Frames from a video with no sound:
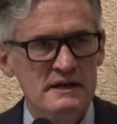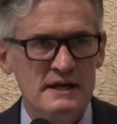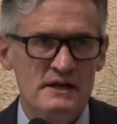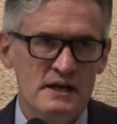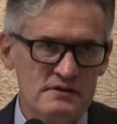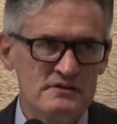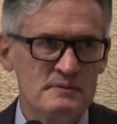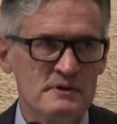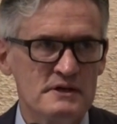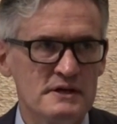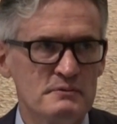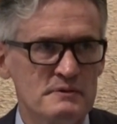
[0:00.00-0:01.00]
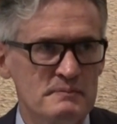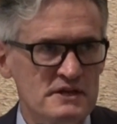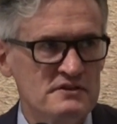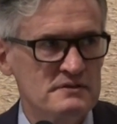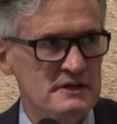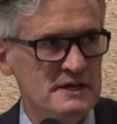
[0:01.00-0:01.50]
And similarly with
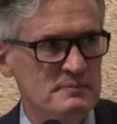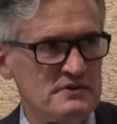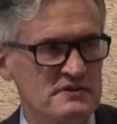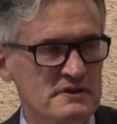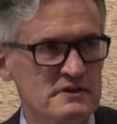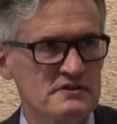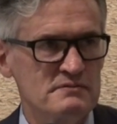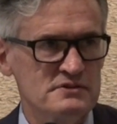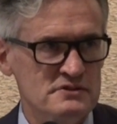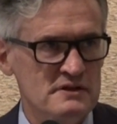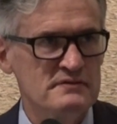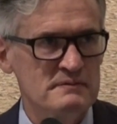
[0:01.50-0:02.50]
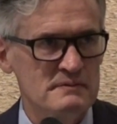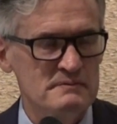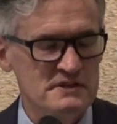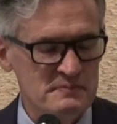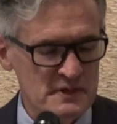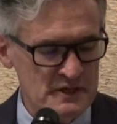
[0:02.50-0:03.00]
myxoid liposarcs, which often will
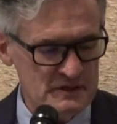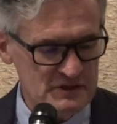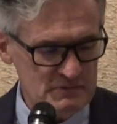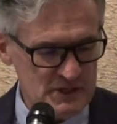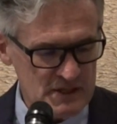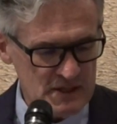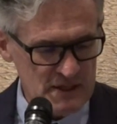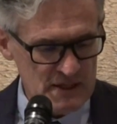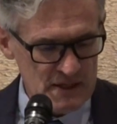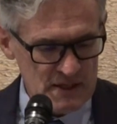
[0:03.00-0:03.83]
respond as well.